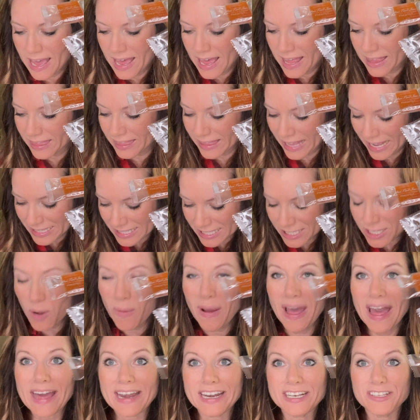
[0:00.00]
Let's go
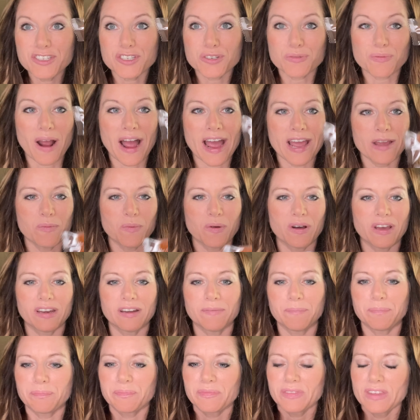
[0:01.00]
ahead and try one.
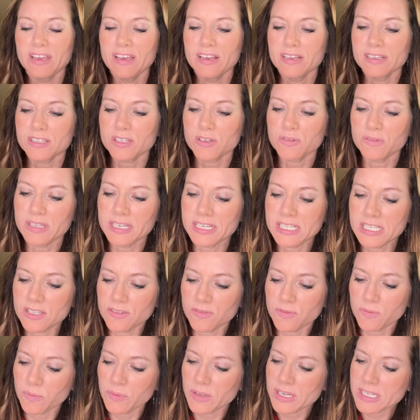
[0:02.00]
So
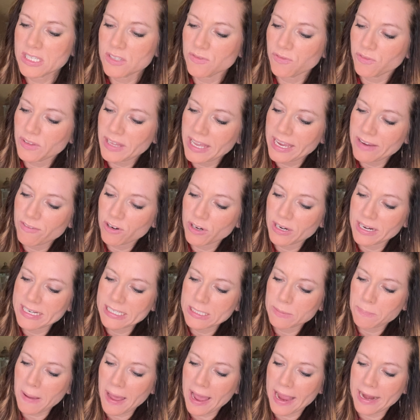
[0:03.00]
this, this flavor
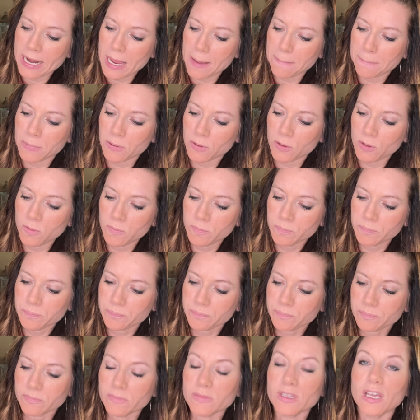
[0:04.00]
is pineapple.
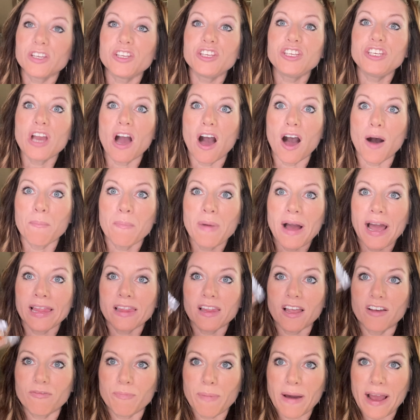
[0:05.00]
Yum, I
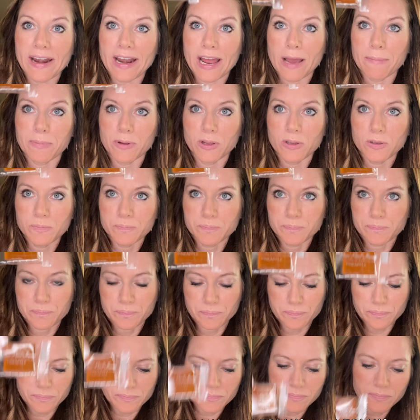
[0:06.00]
love pineapple.
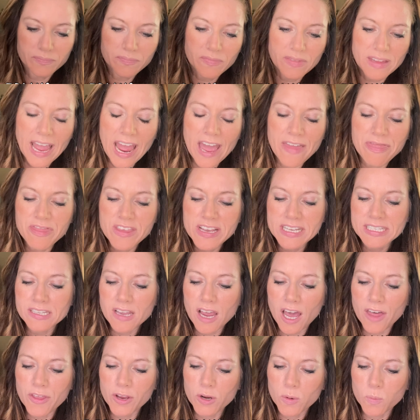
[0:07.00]
And this
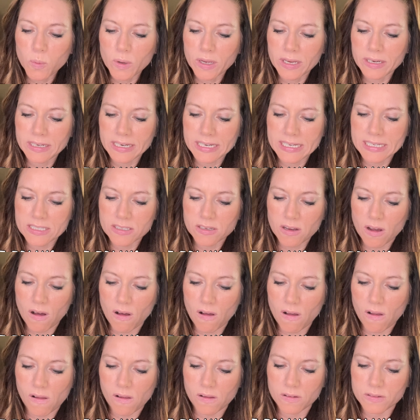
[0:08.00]
other one is
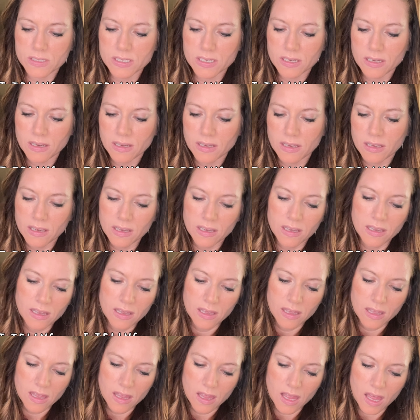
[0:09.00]
called
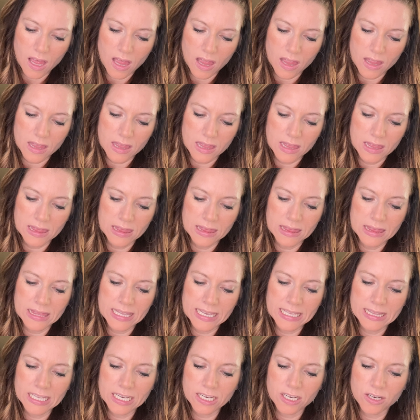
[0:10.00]

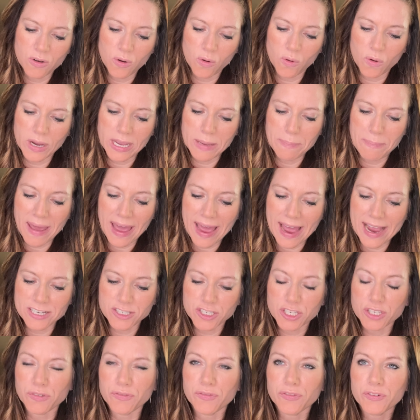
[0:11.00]
Lilikoi
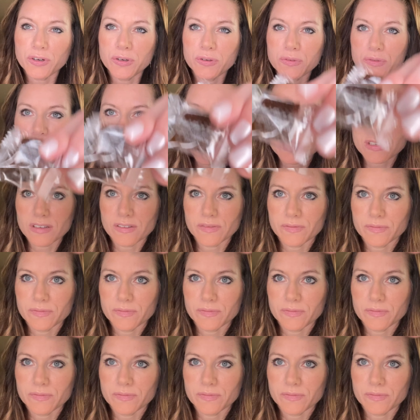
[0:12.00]
passion fruits.